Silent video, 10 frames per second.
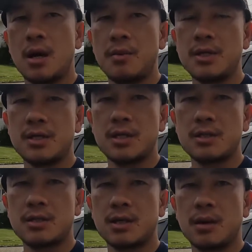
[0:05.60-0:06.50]
is his
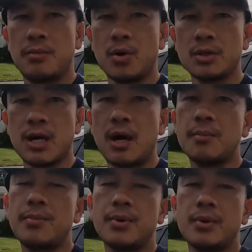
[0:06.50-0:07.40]
post-op
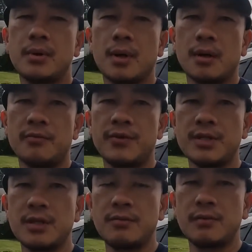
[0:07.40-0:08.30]
visit
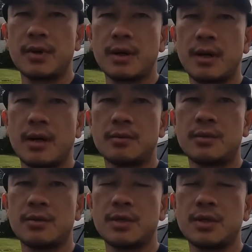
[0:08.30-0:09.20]
to
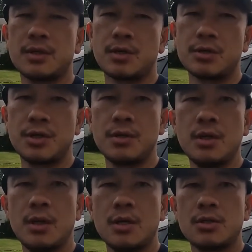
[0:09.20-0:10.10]
his surgeon.
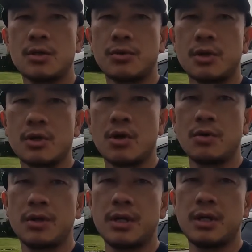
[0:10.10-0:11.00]
So we're gonna go
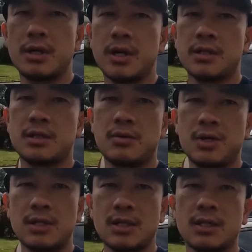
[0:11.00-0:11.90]
here and see what he
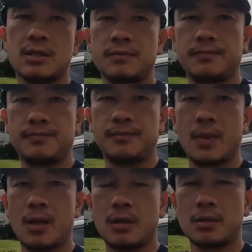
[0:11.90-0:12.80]
says.
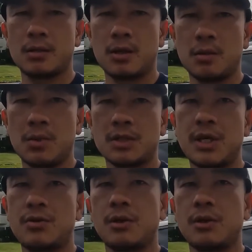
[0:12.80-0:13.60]
So I'm gonna take you along.